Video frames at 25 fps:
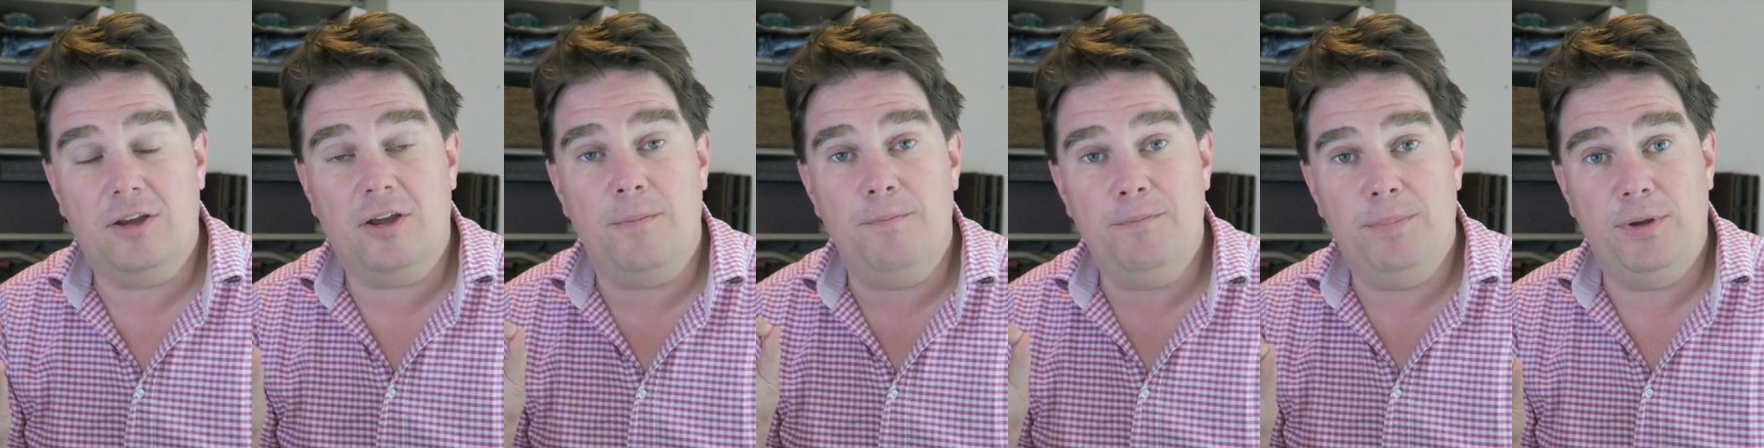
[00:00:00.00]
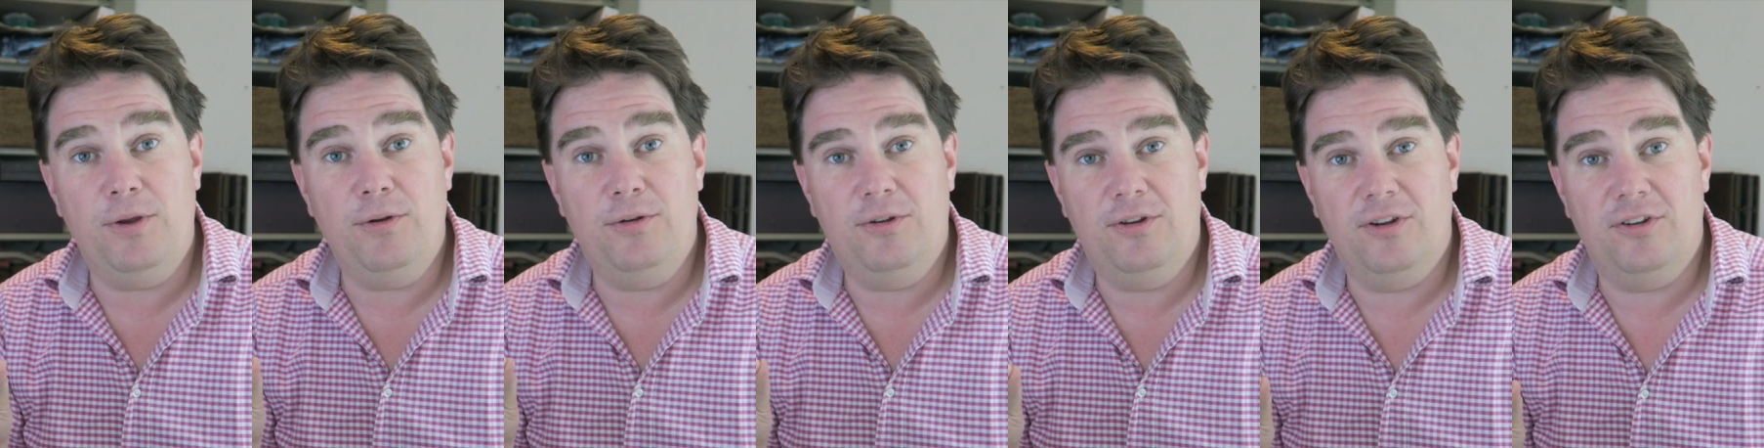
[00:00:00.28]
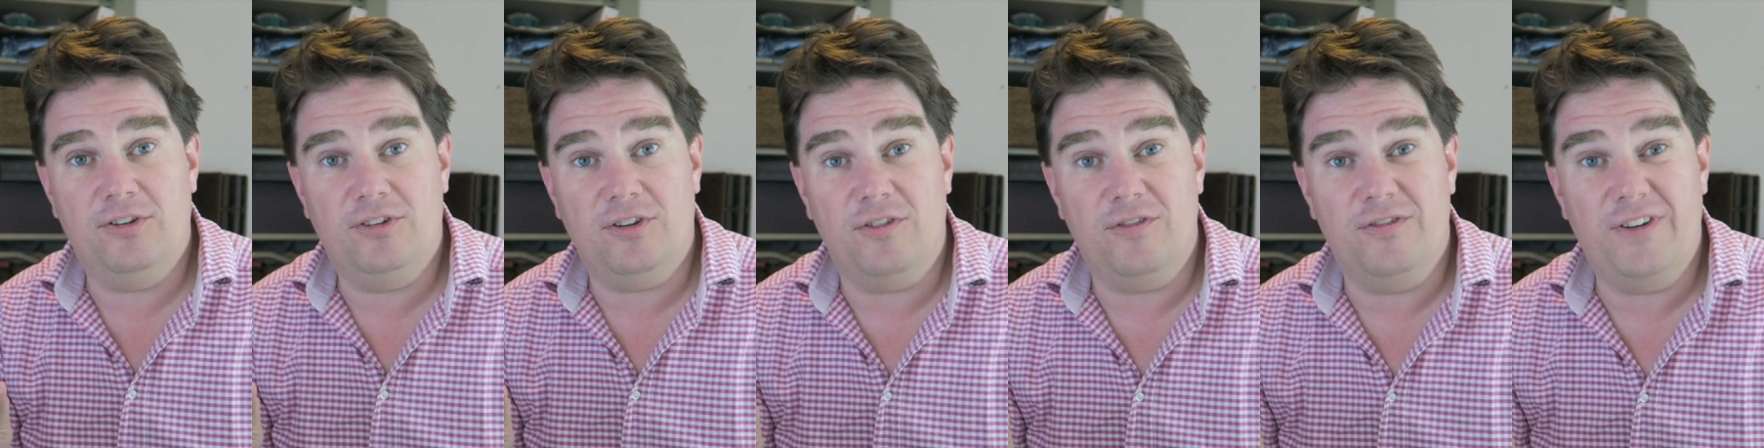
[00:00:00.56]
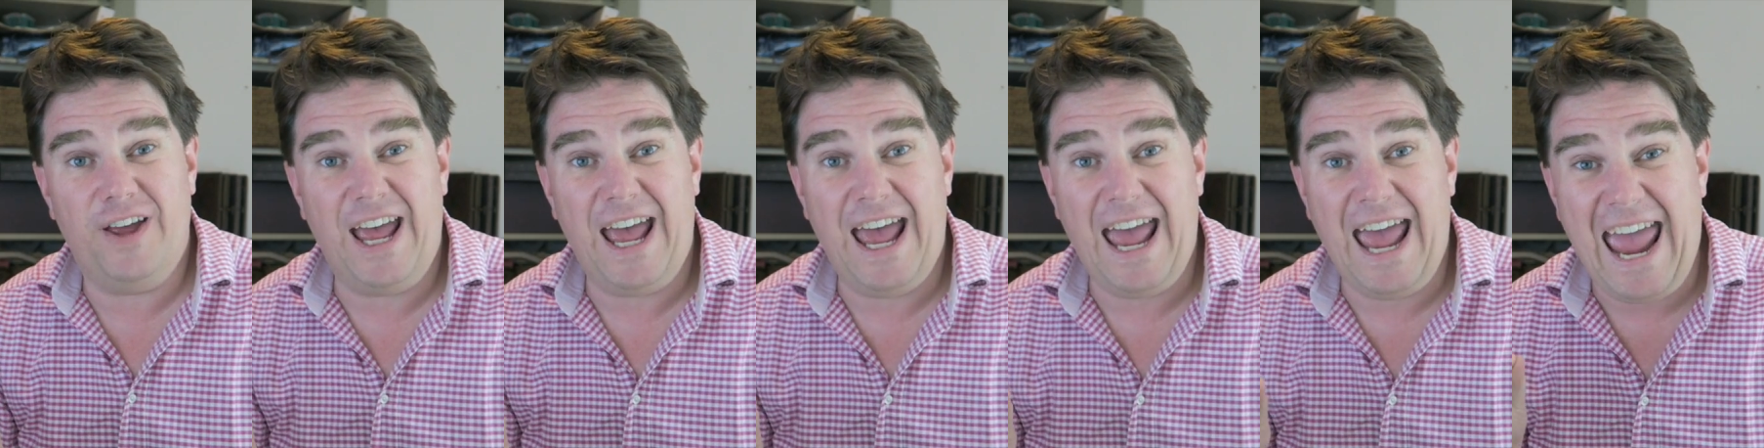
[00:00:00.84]
computers
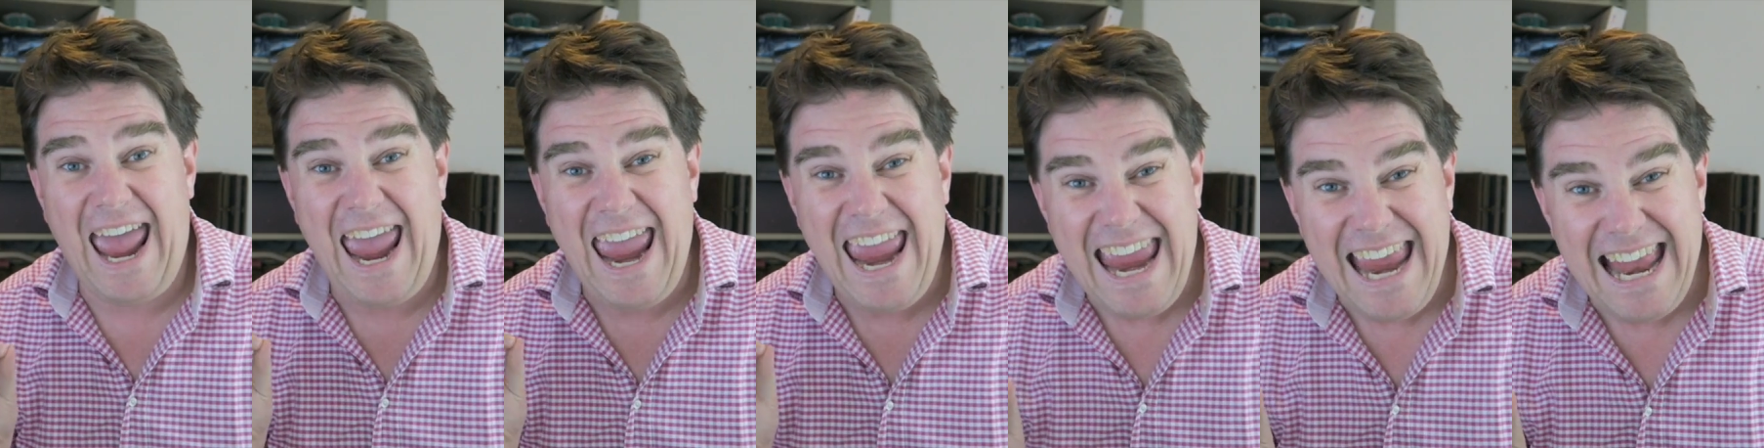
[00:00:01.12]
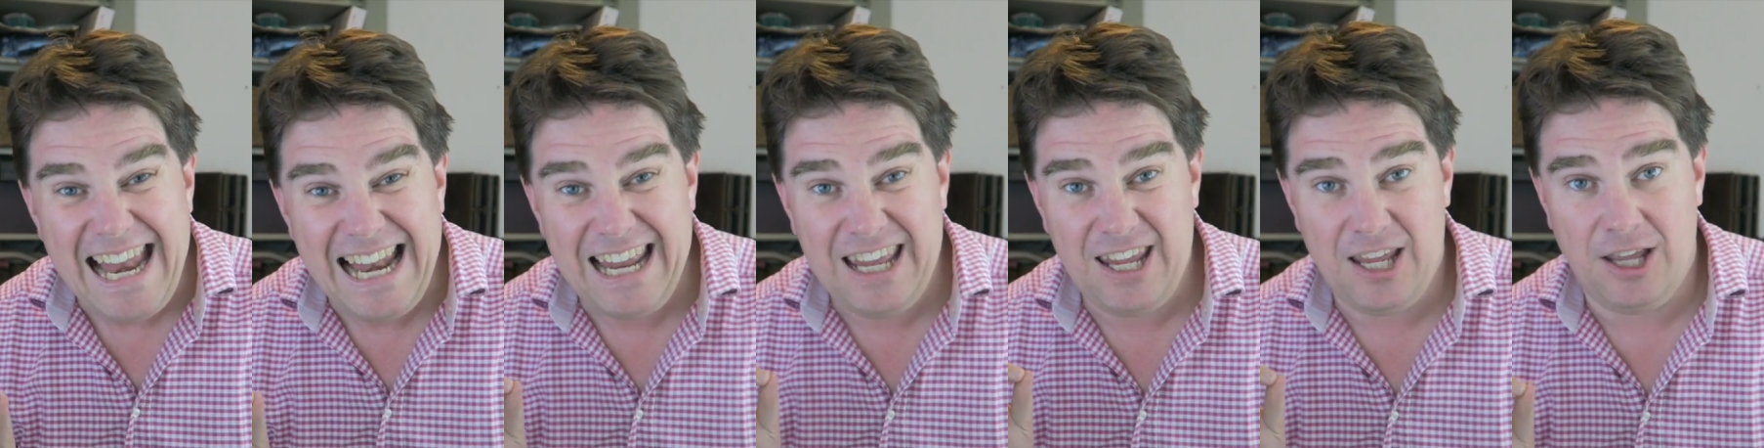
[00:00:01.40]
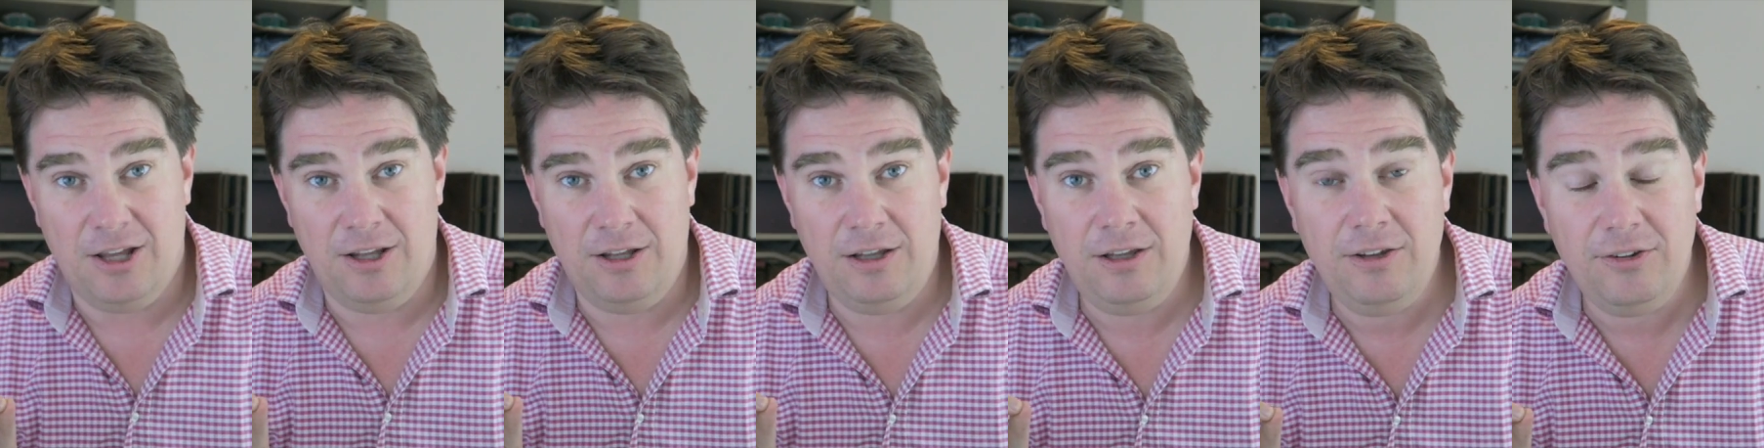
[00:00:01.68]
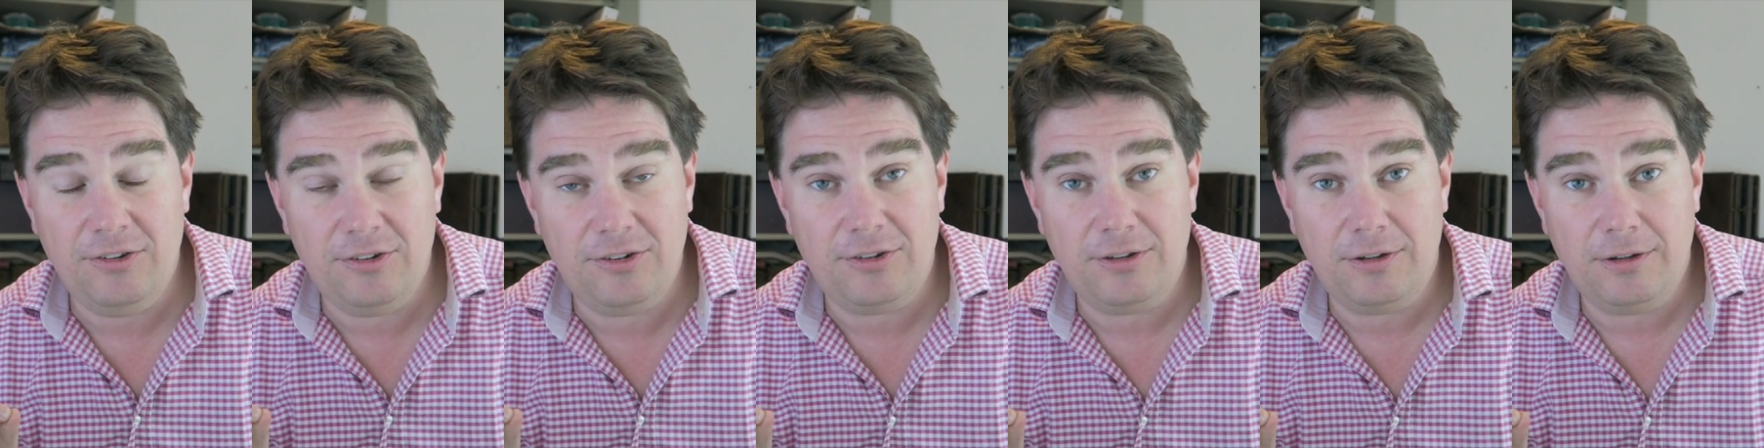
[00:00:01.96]
of
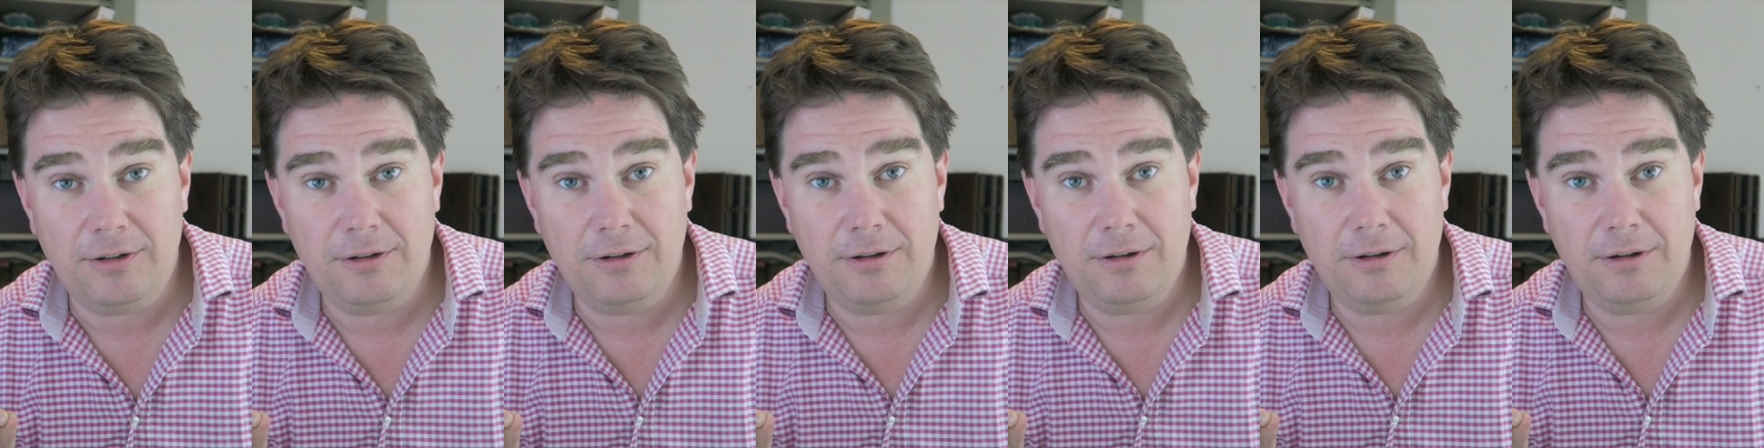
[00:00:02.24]
aliens